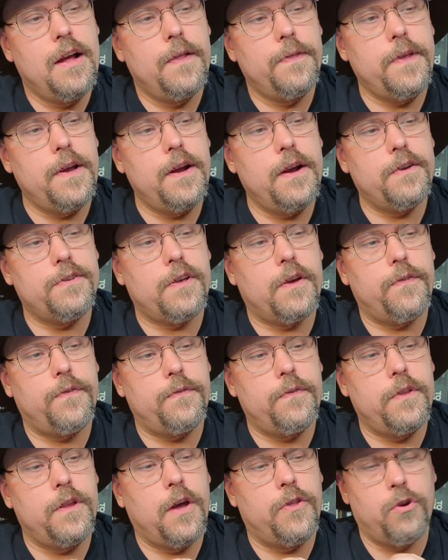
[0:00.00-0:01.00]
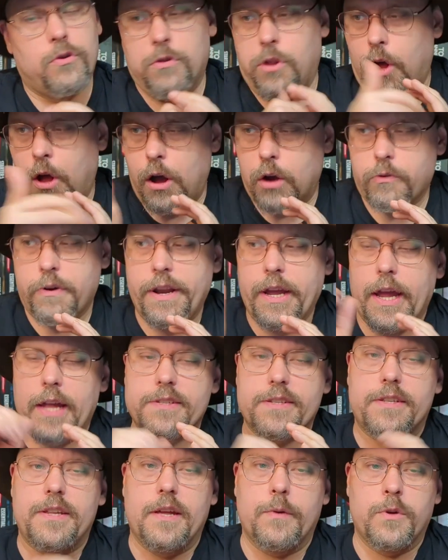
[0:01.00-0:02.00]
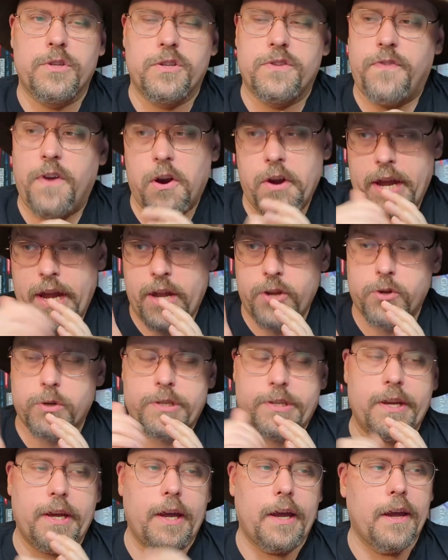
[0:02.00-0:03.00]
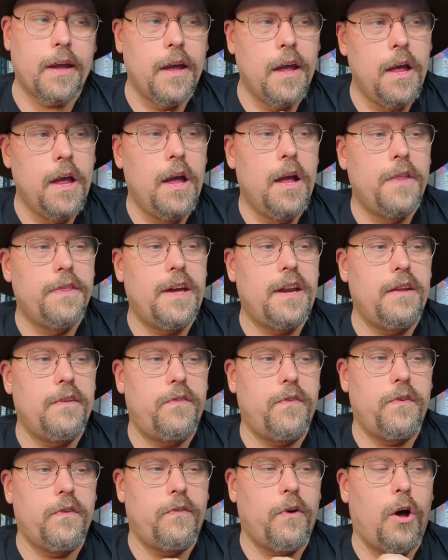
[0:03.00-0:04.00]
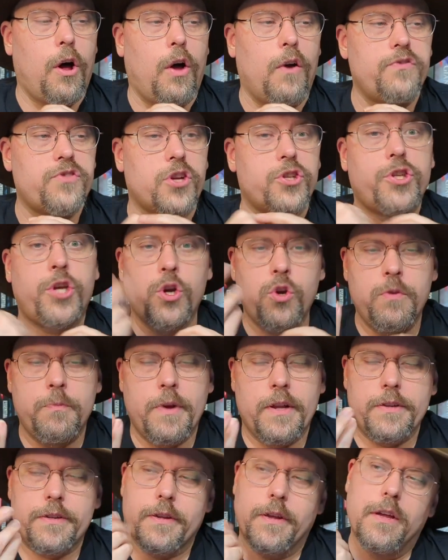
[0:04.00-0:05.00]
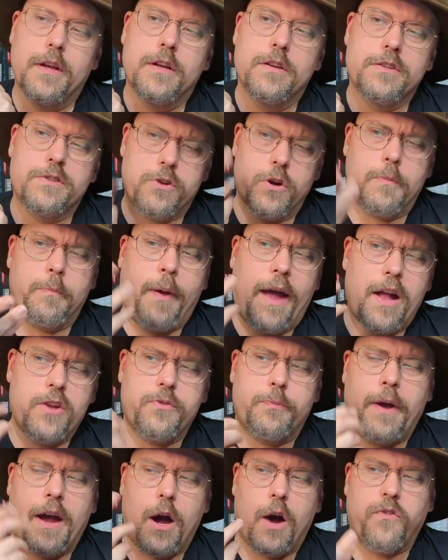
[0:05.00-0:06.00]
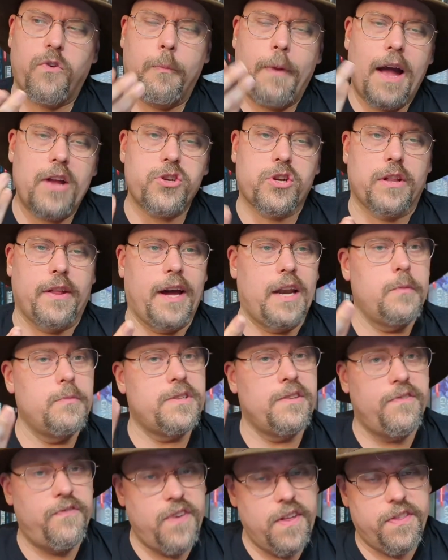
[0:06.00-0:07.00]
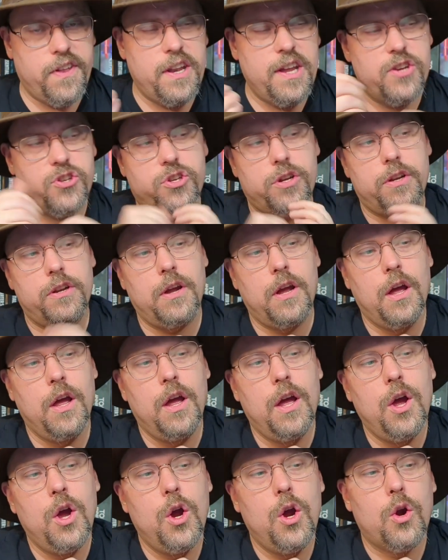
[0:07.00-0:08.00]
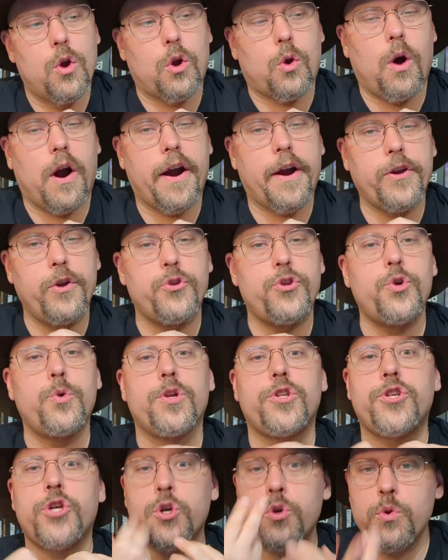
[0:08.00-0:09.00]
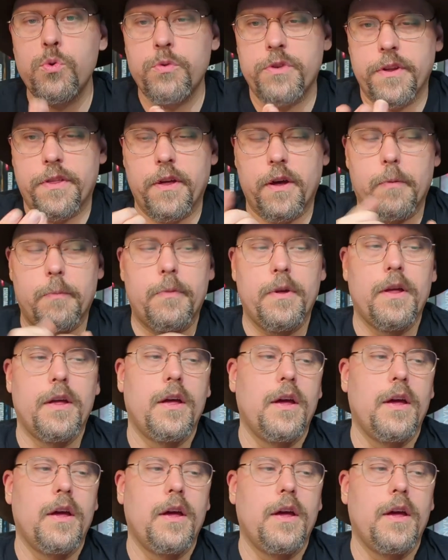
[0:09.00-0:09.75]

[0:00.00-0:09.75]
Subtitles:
There's another long-running incident, which is very interesting, that involves attunement. Certain powerful magical items in 5th edition require you to attune to them.